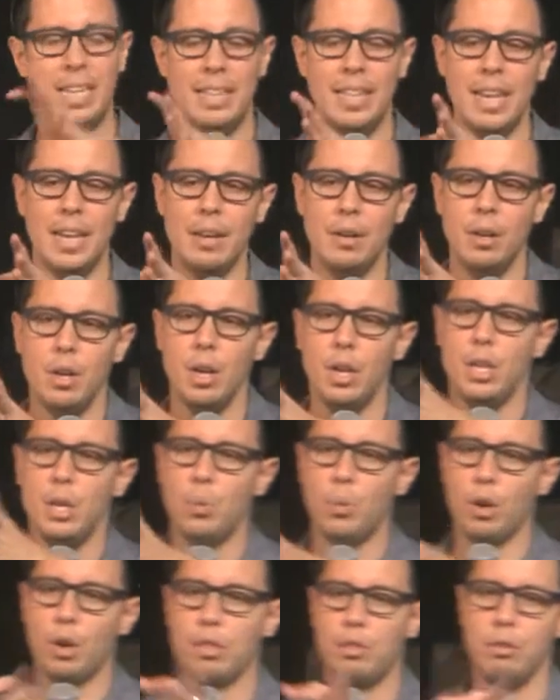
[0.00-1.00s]
And then you
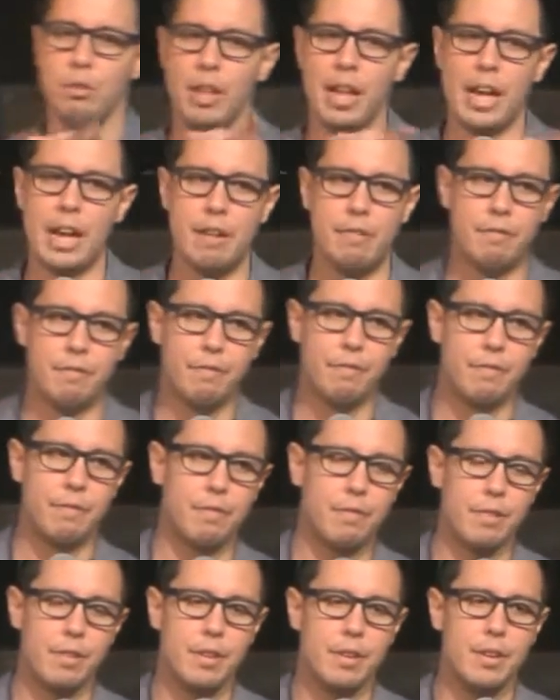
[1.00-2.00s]
work through
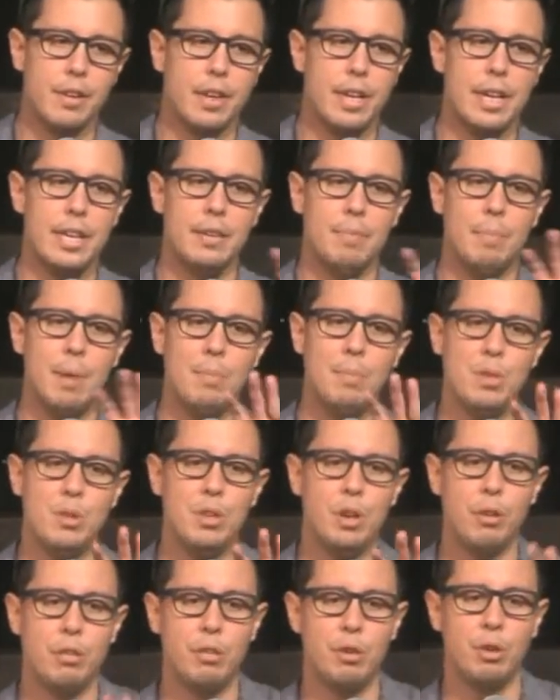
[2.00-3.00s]
life. And maybe you
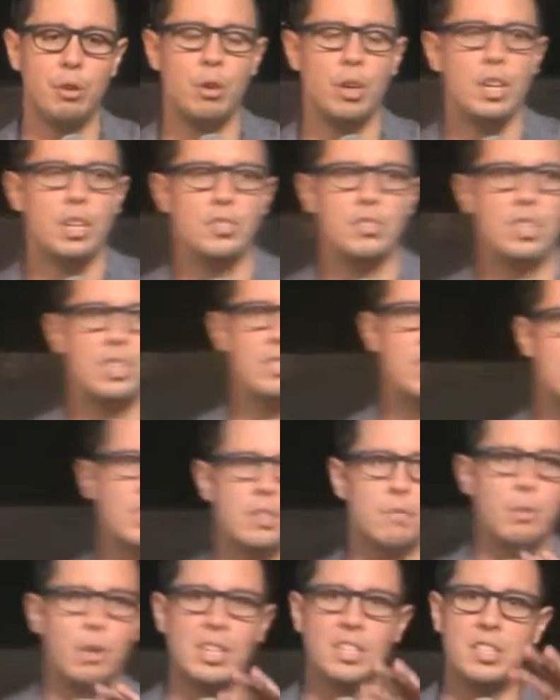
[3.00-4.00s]
go through seasons
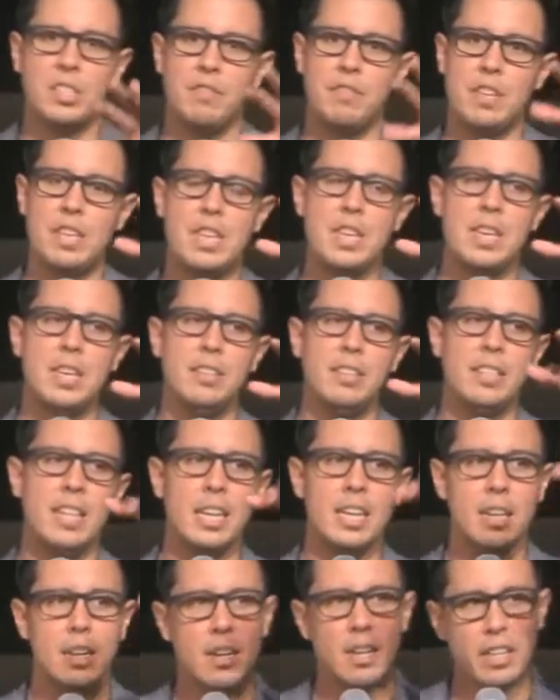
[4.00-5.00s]
of relative ease, and
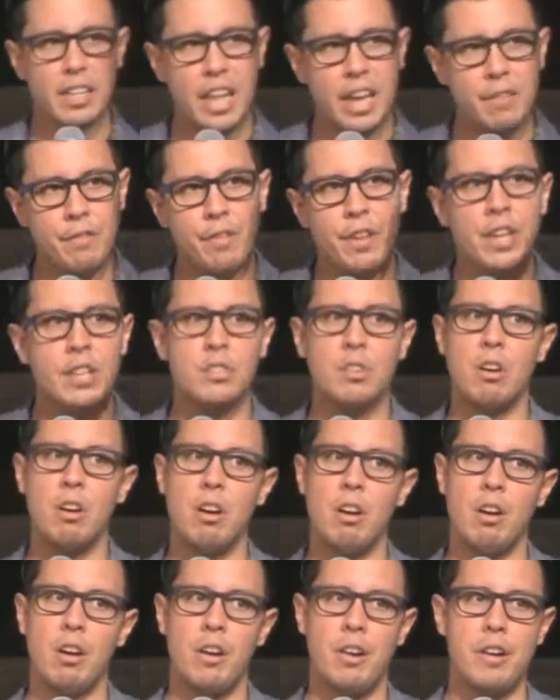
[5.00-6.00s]
then life hits
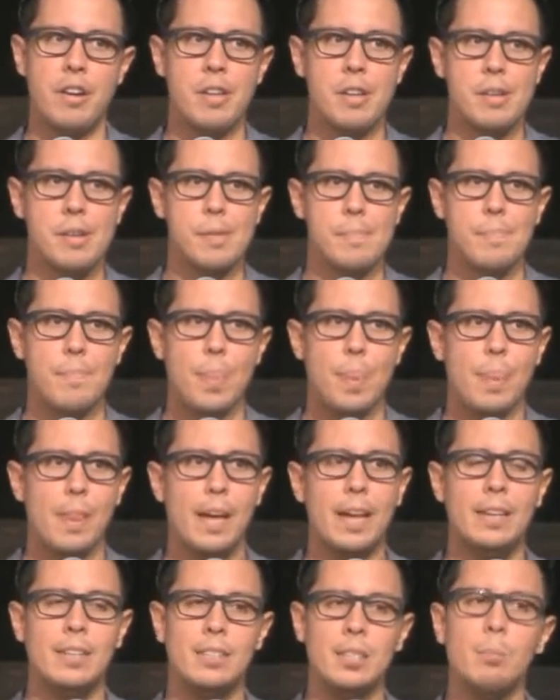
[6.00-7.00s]
hard.
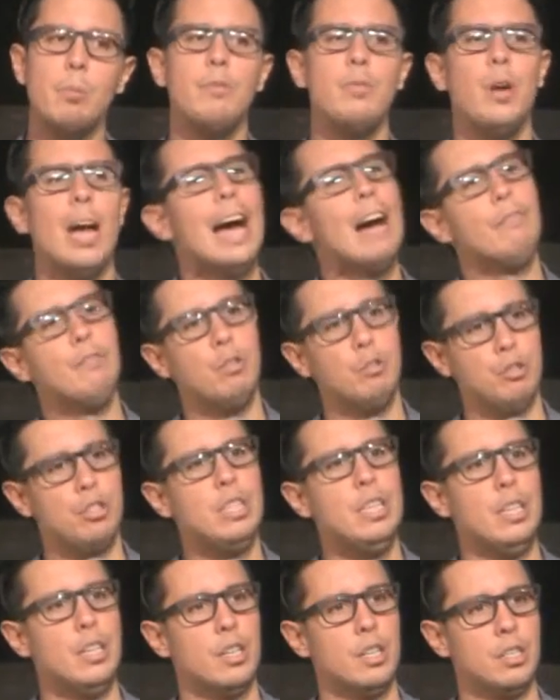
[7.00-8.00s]
And some of you have those
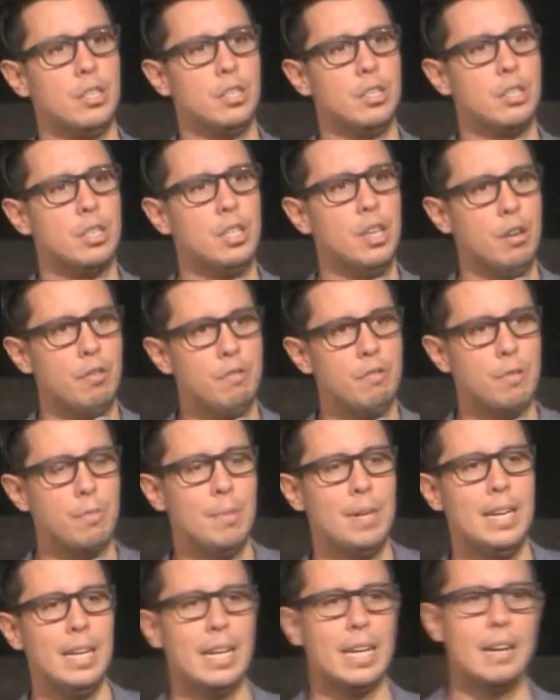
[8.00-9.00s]
years. You know, for
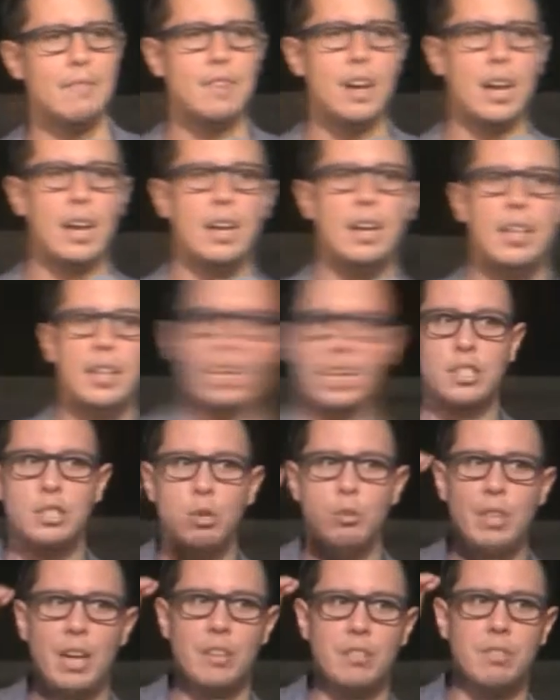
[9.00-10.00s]
me, I've got
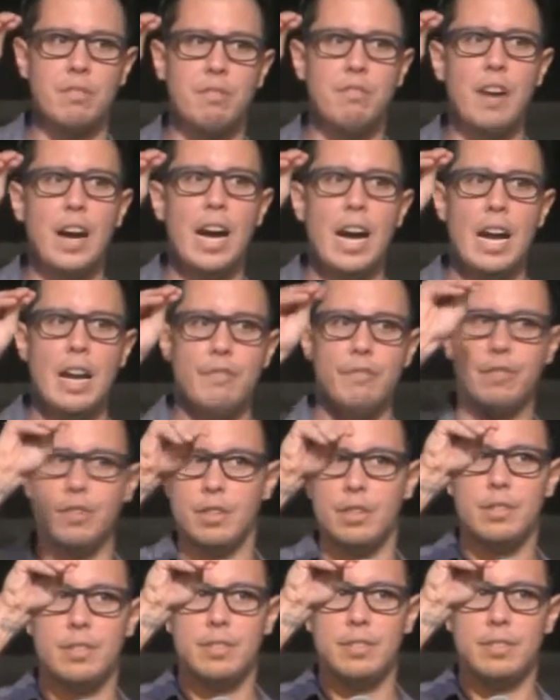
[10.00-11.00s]
2005,
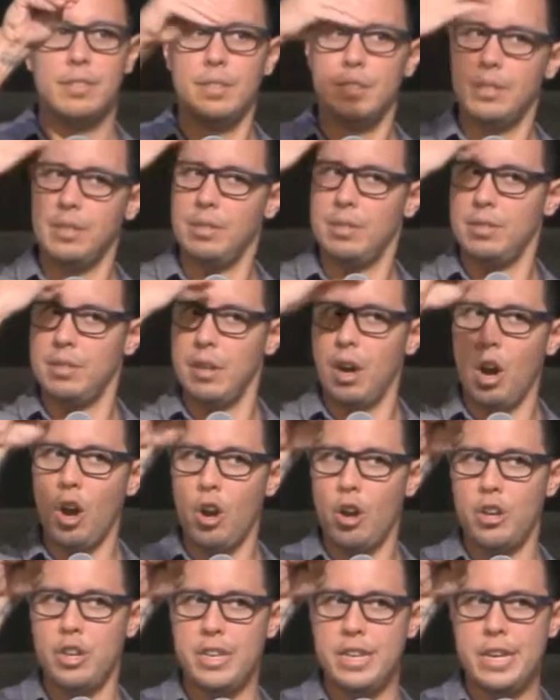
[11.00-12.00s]
it's a
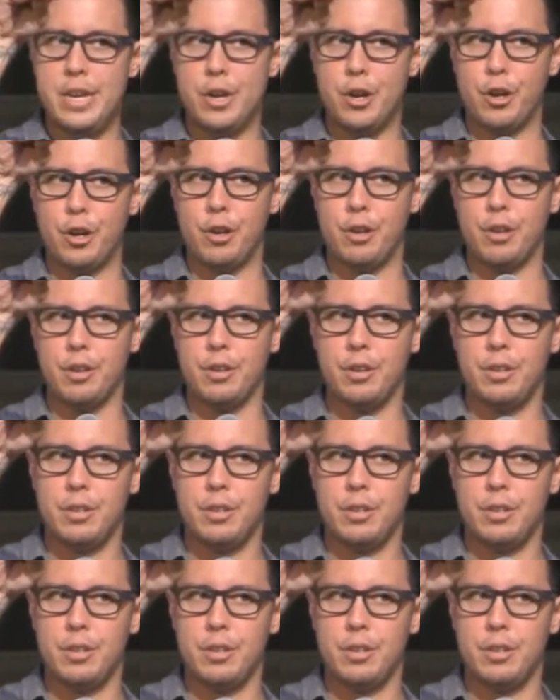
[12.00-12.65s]
hard year.